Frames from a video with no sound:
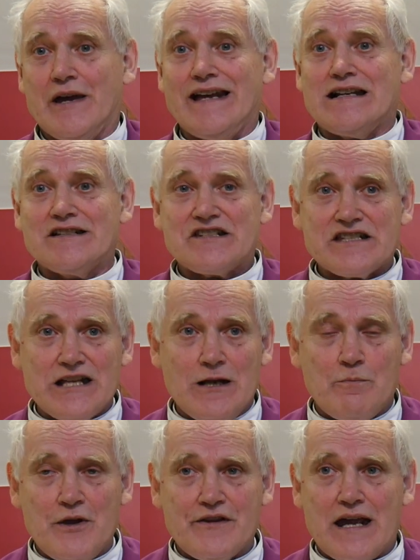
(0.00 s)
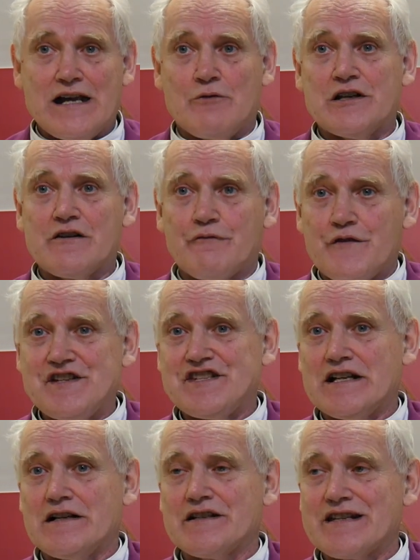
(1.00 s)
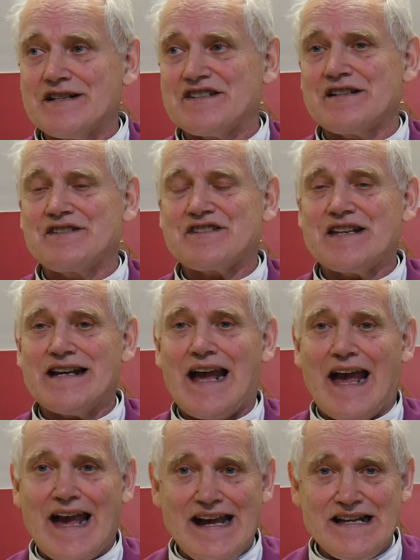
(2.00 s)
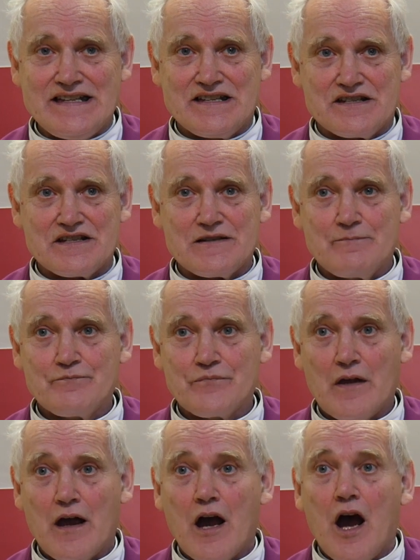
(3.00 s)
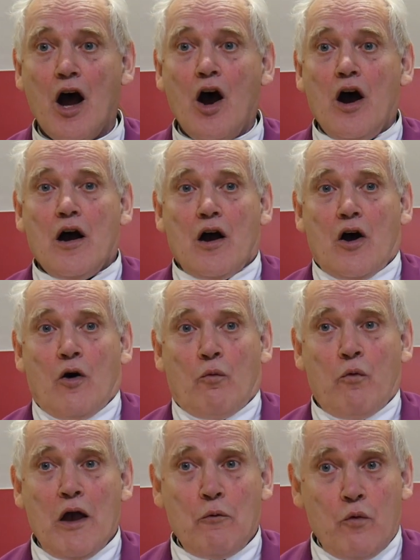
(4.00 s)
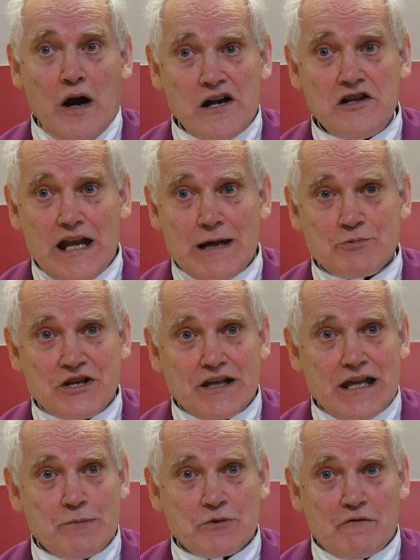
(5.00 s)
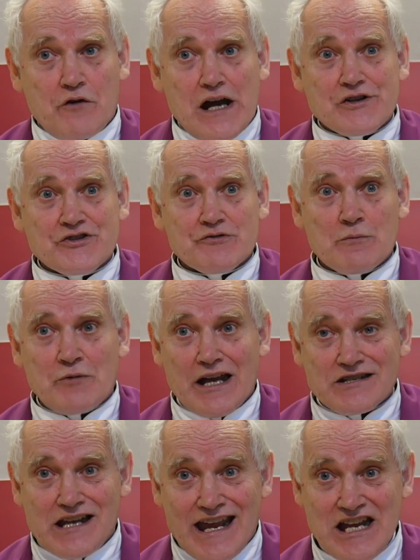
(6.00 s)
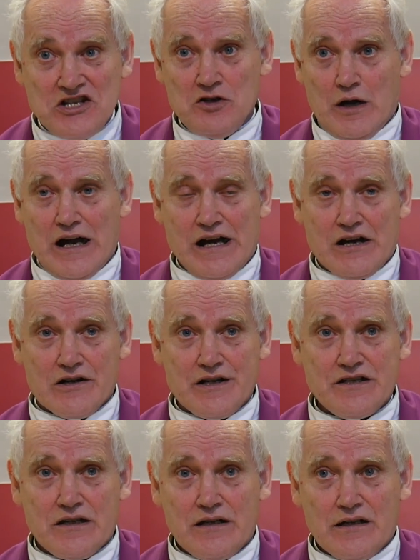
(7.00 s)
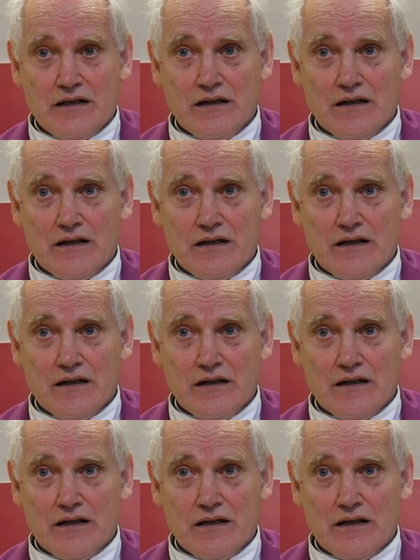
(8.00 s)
It'll still be there when the physical distancing ends. We weren't able to keep the virus from getting into Ireland.